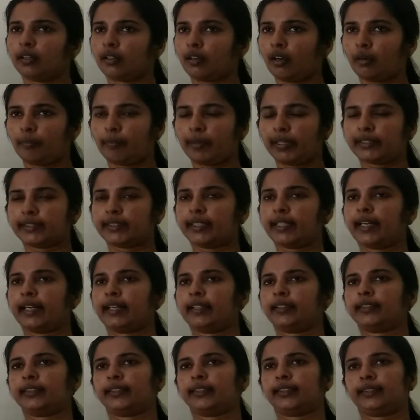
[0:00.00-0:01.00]
Complex
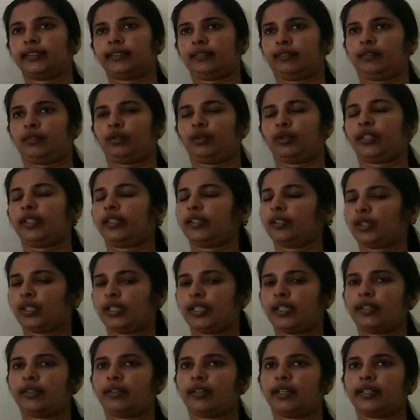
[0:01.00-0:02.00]
analysis,
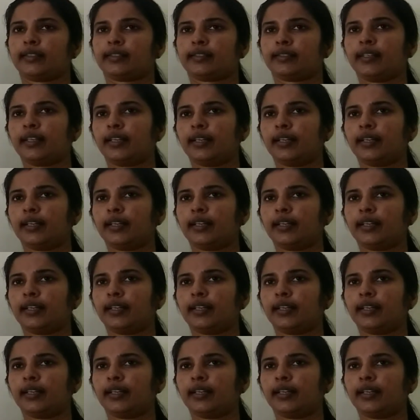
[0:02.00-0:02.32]
traditionally known as